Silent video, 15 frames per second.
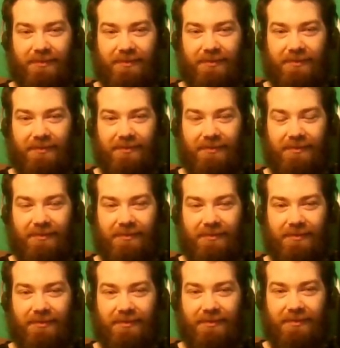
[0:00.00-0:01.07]

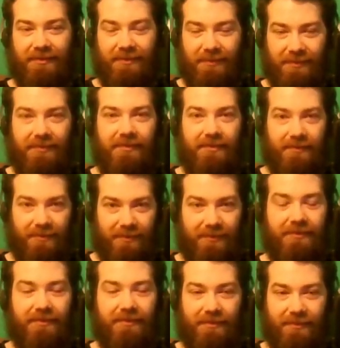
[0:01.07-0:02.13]

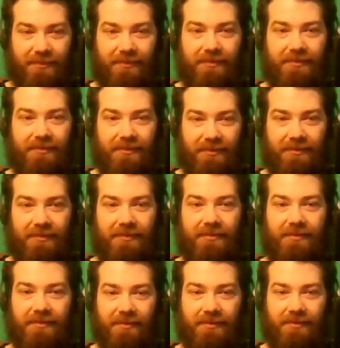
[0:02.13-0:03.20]

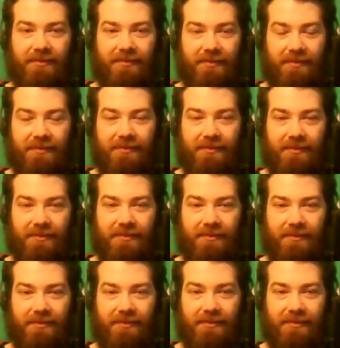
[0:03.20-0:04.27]

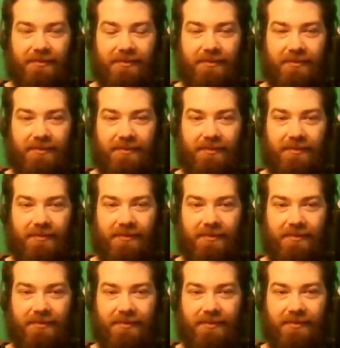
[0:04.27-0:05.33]

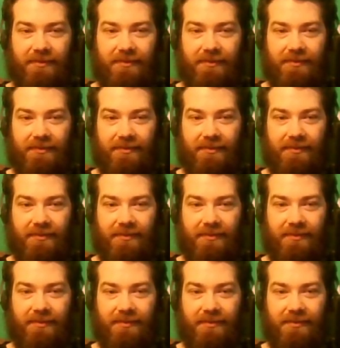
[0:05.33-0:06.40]

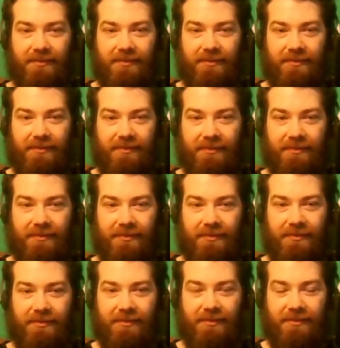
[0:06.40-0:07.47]

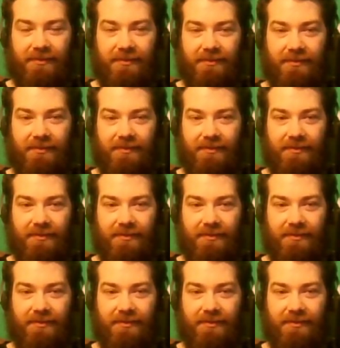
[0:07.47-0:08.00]
(silent)